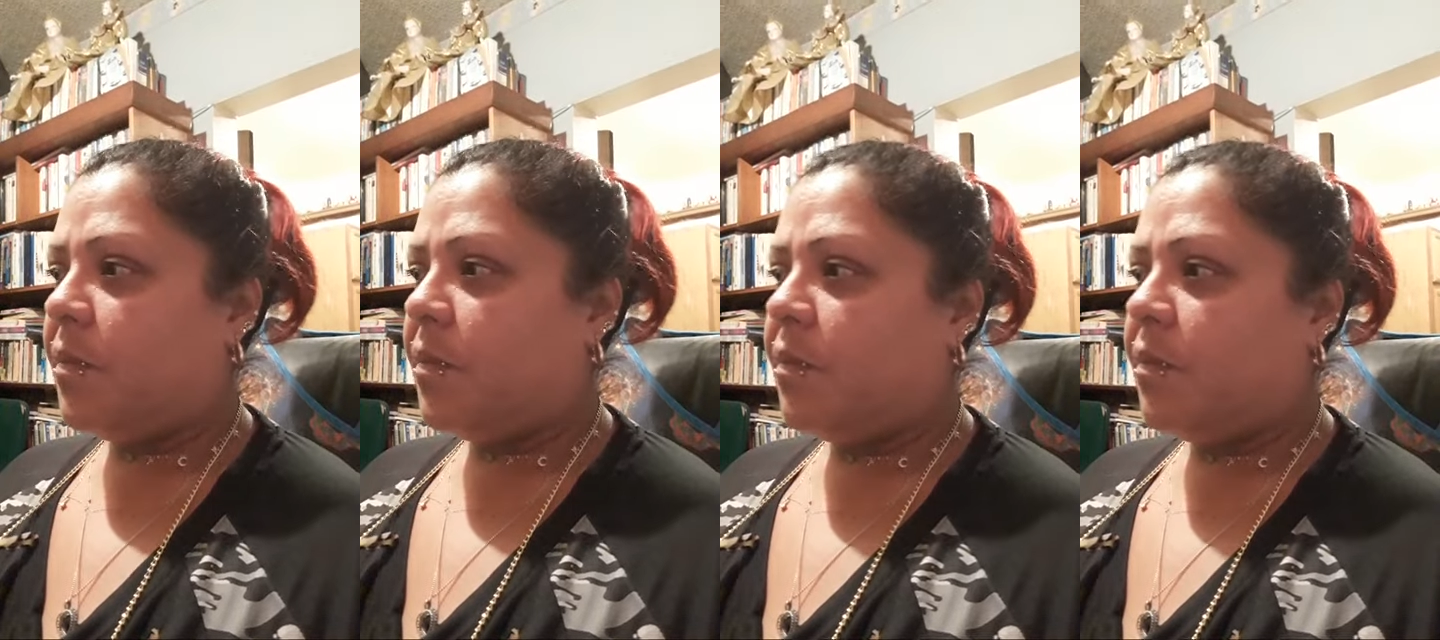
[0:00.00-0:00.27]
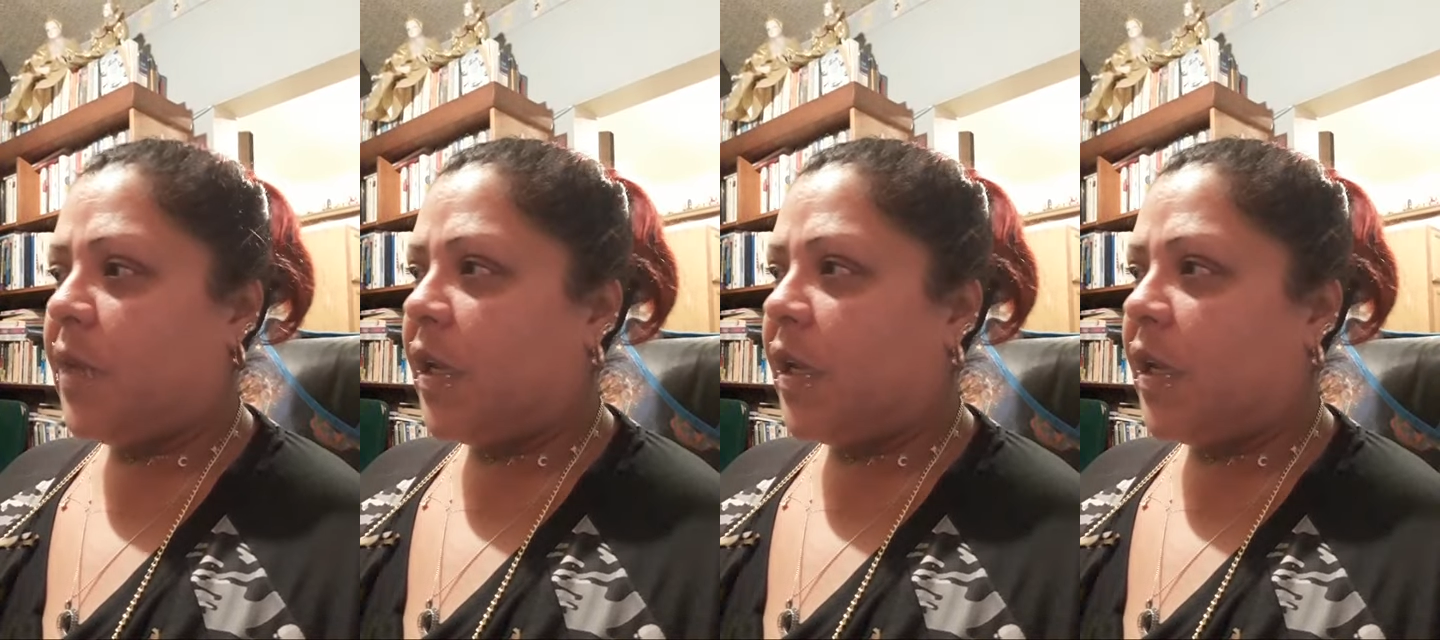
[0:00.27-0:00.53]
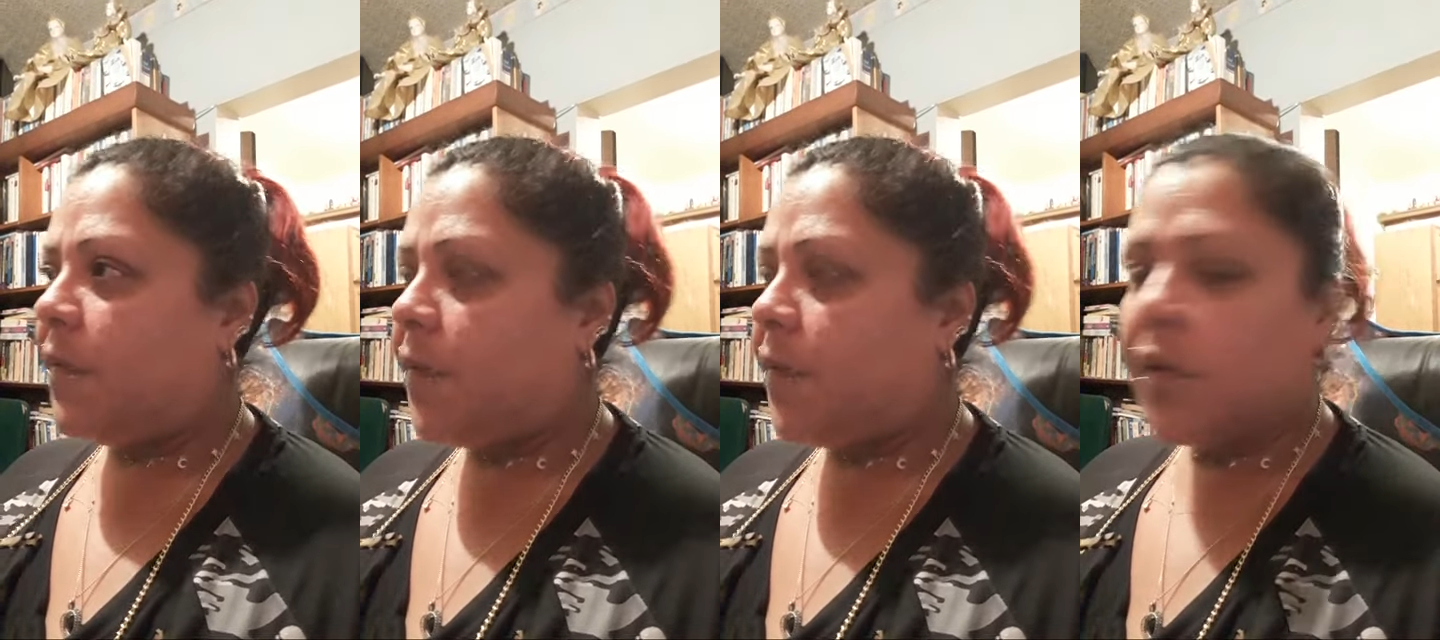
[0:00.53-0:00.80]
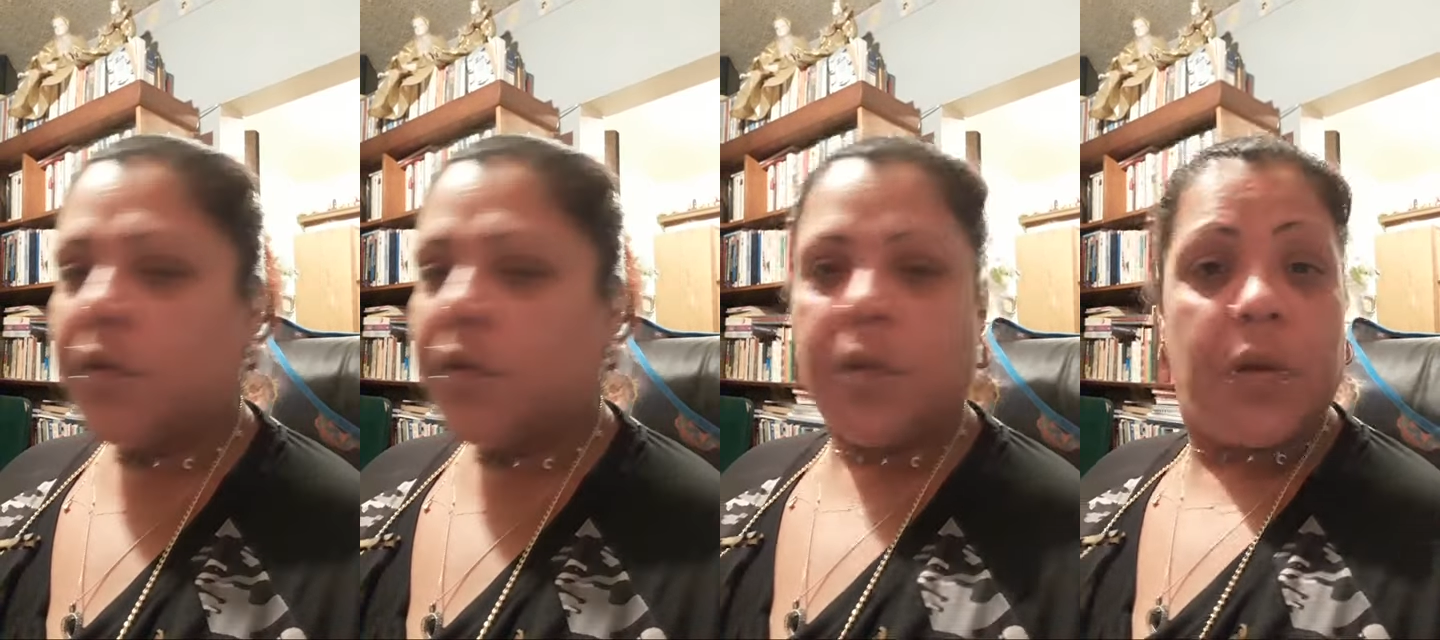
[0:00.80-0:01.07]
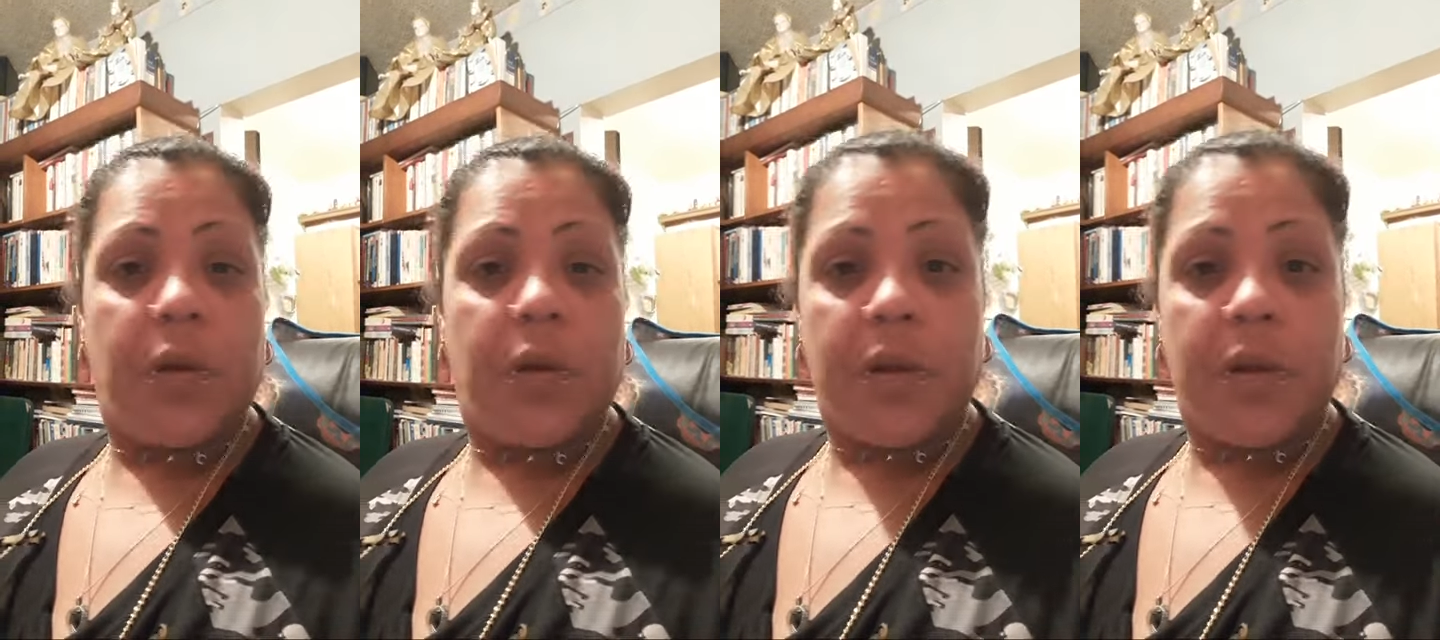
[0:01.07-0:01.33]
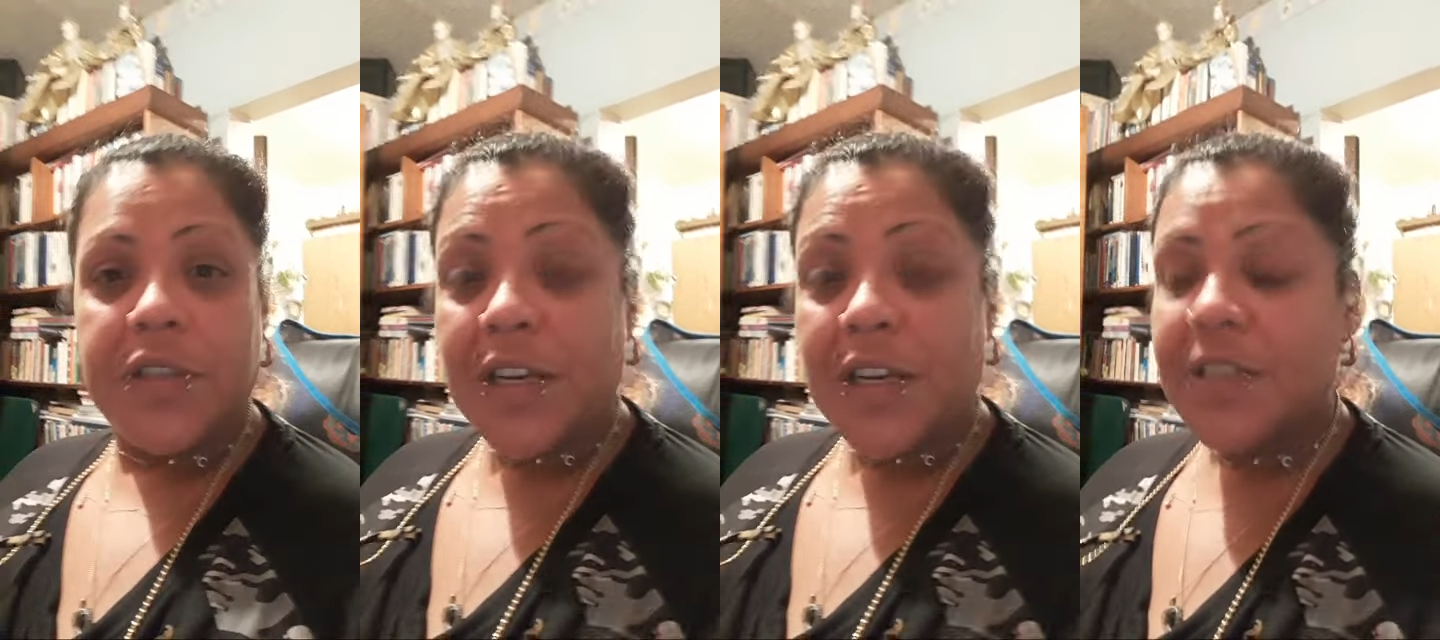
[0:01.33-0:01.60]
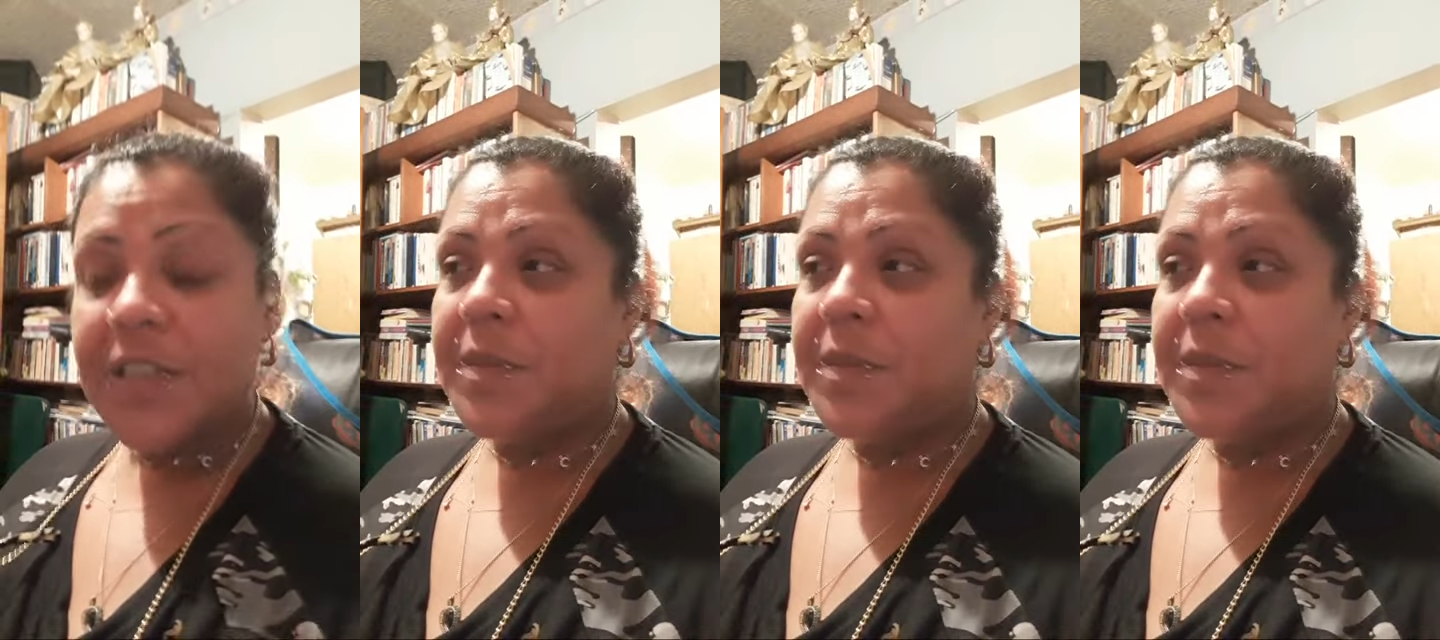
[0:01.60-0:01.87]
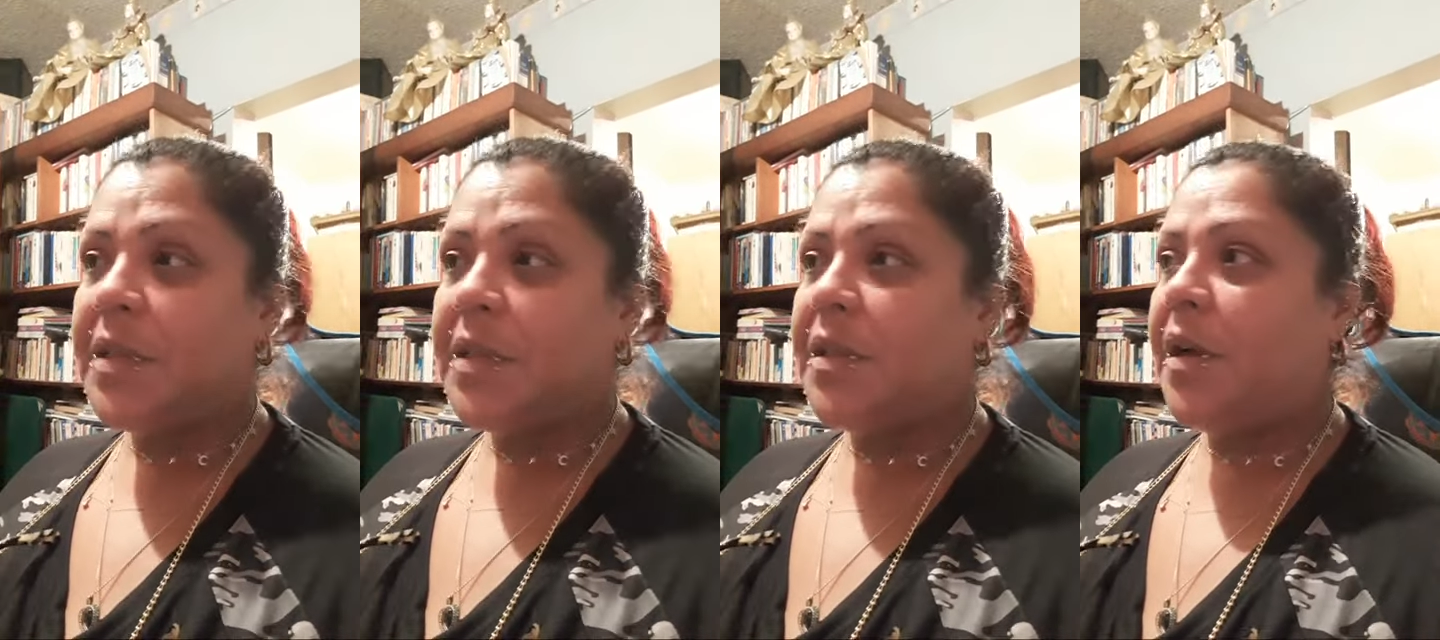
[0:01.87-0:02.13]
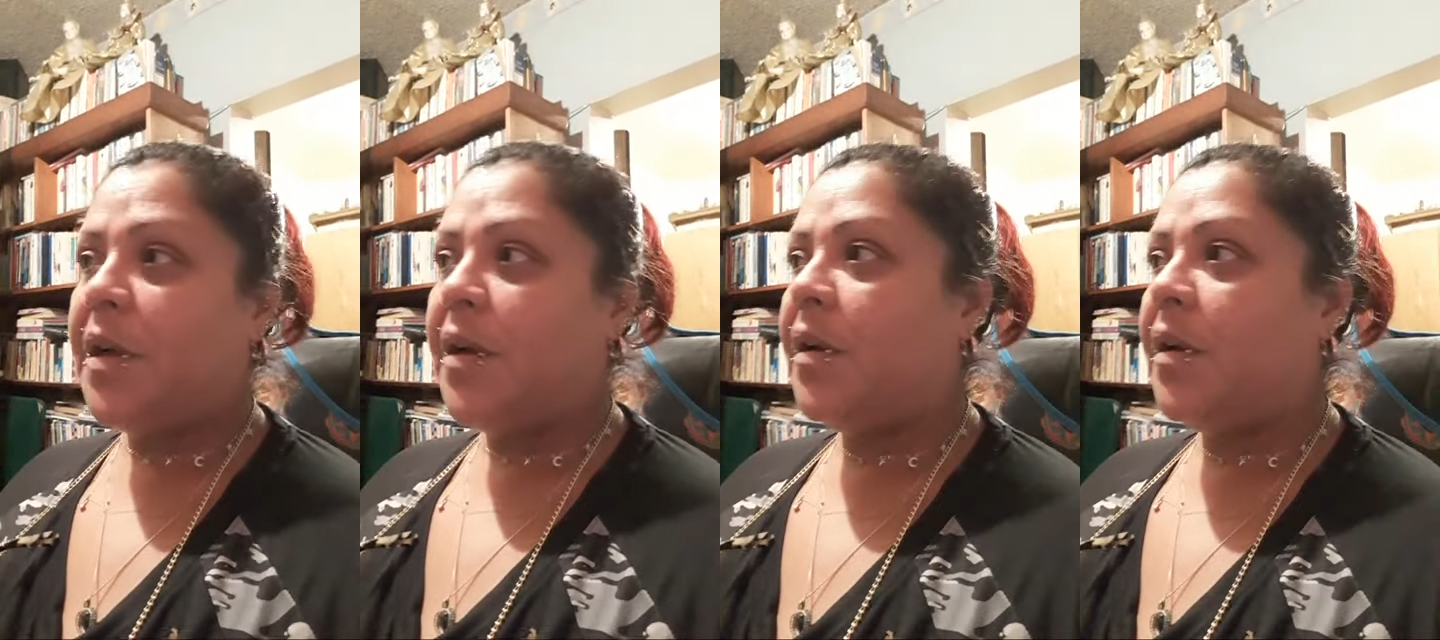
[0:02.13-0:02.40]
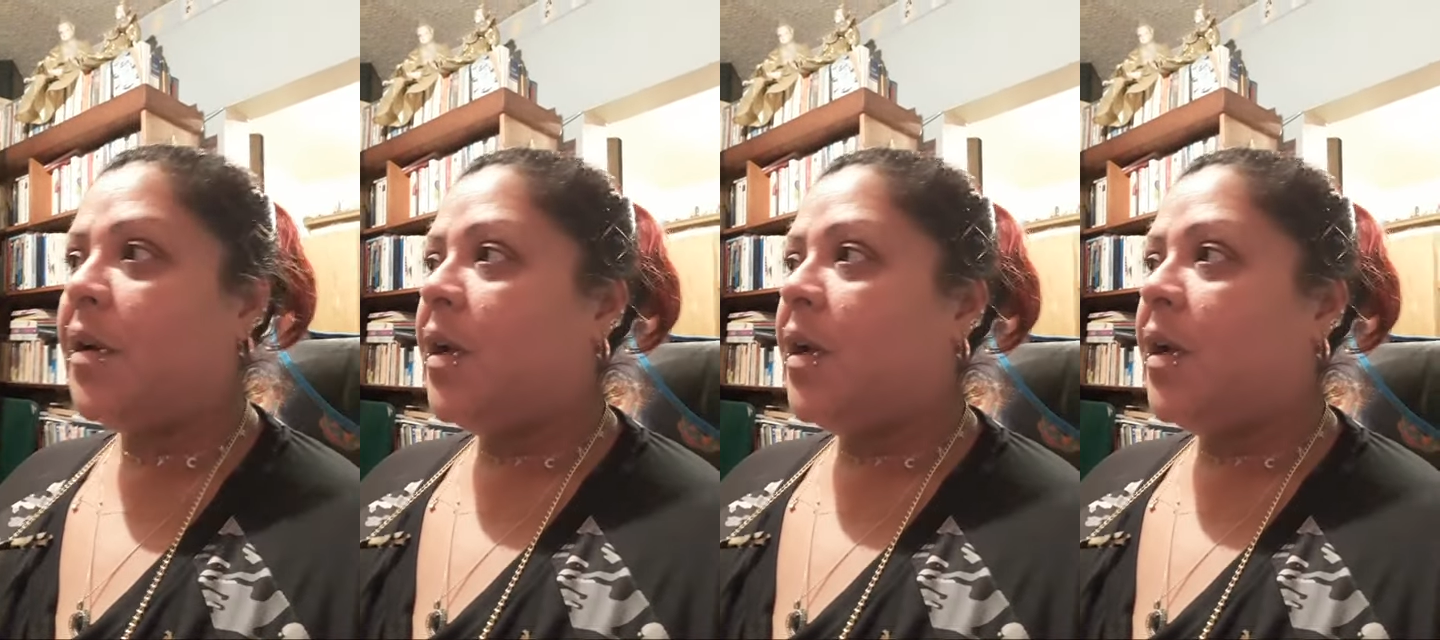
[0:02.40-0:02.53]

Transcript: make a folder, put all your check slips in there.